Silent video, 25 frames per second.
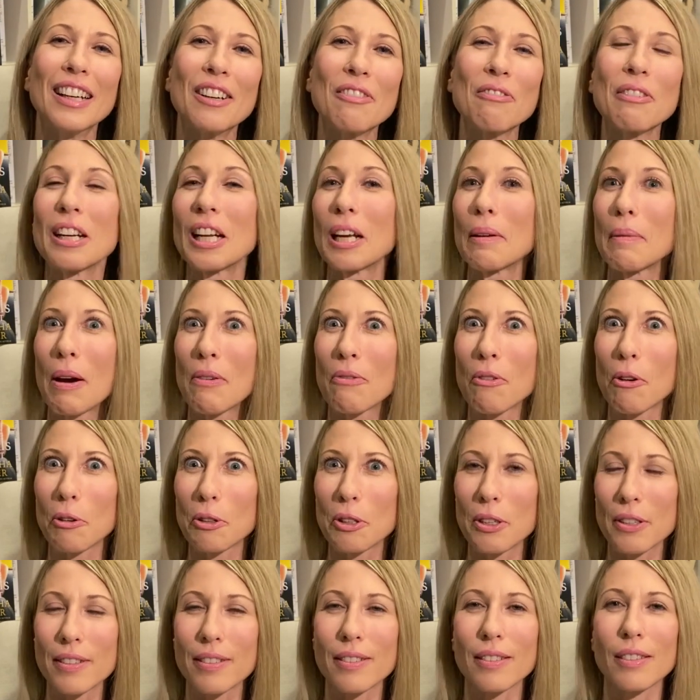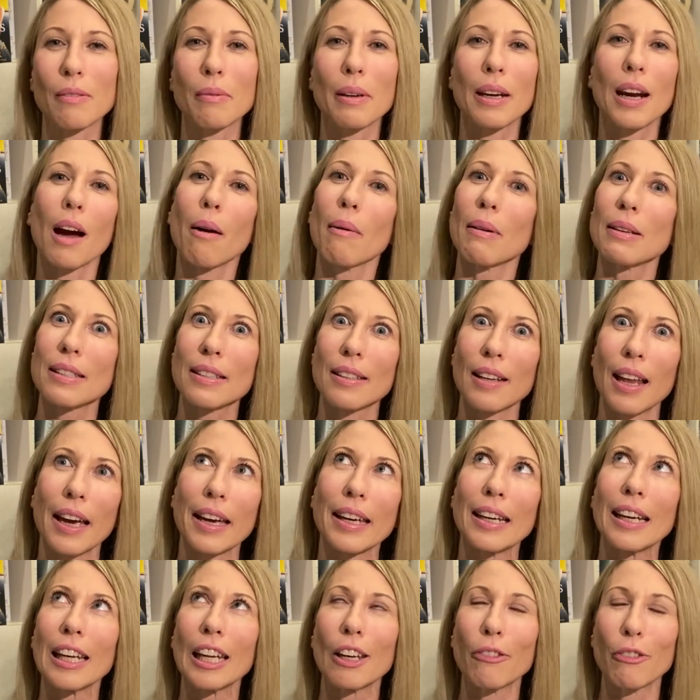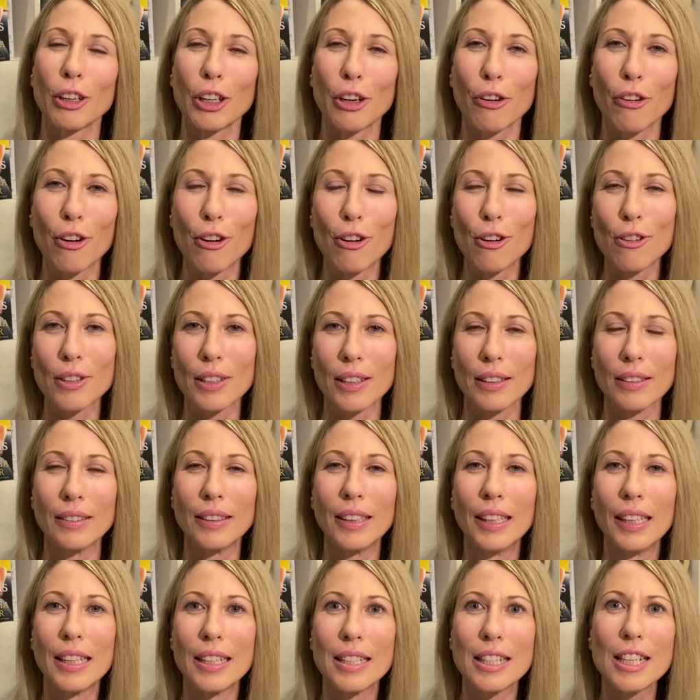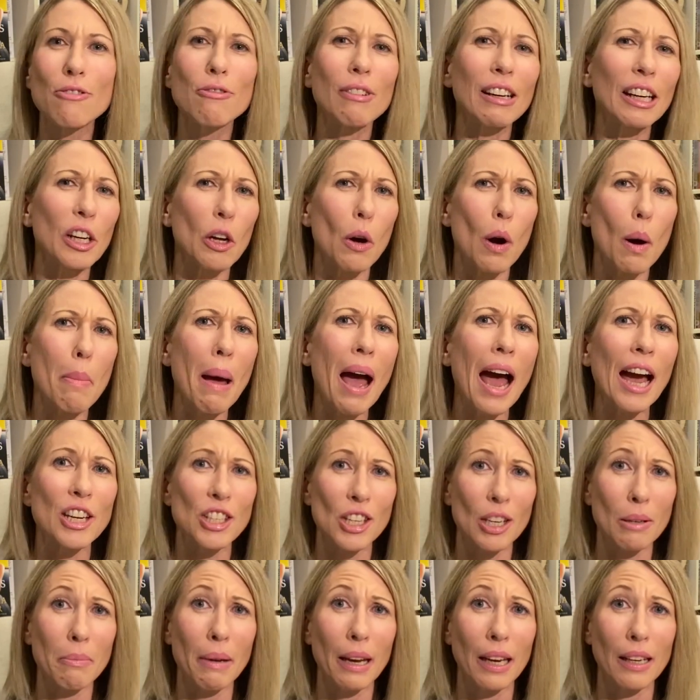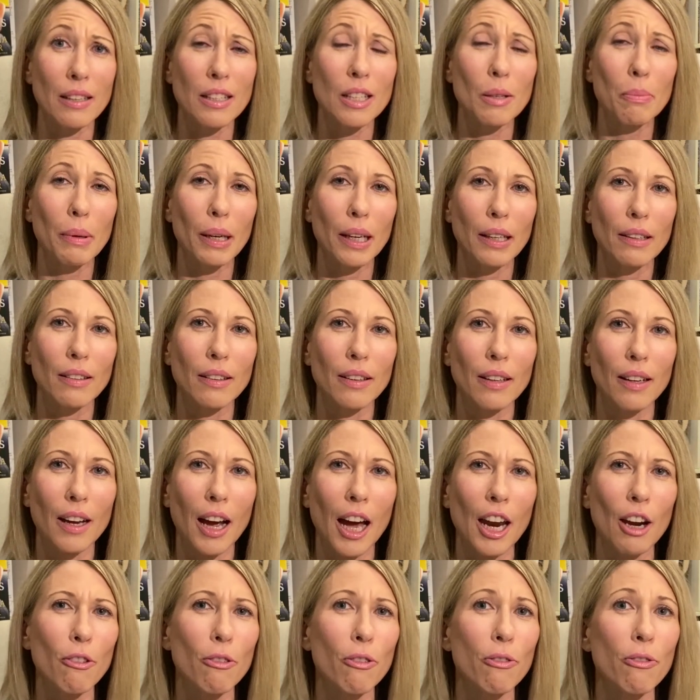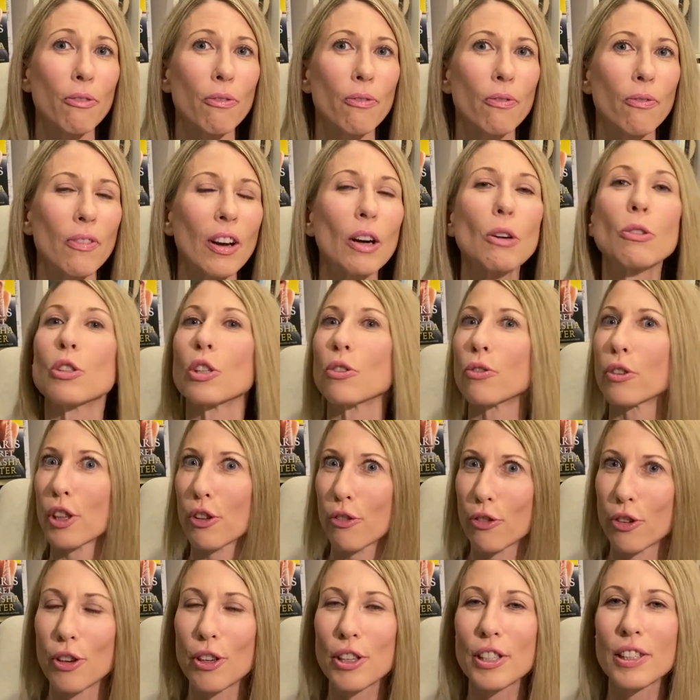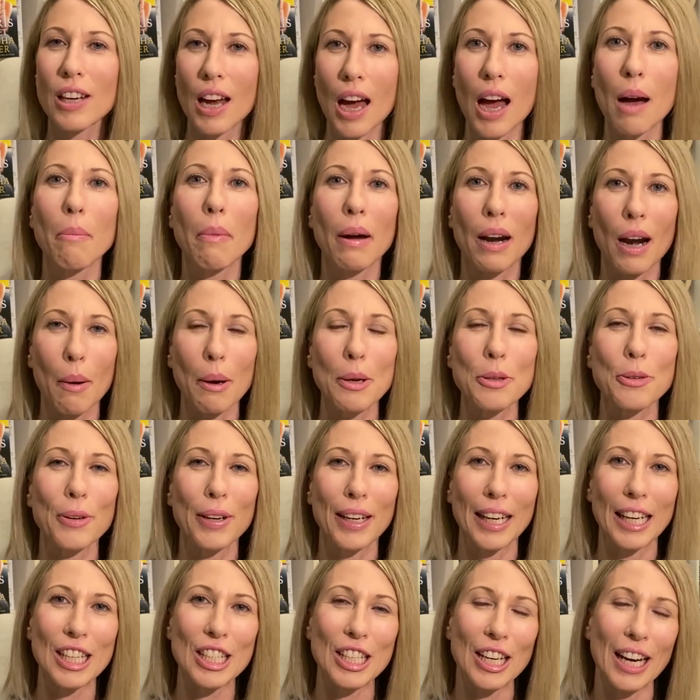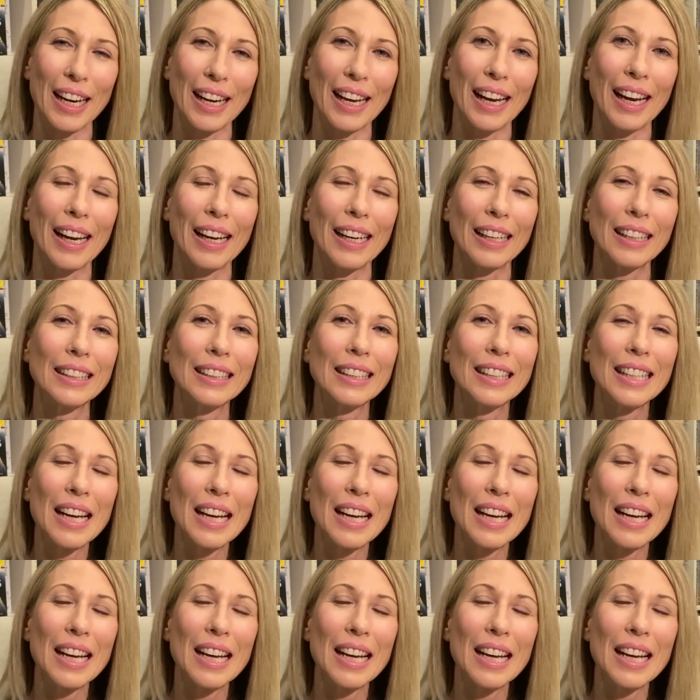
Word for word: reading about Rochester when I was like an eleven-year-old and didn't really know what passion meant, but kind of felt it for the first time when I was reading Jane Eyre.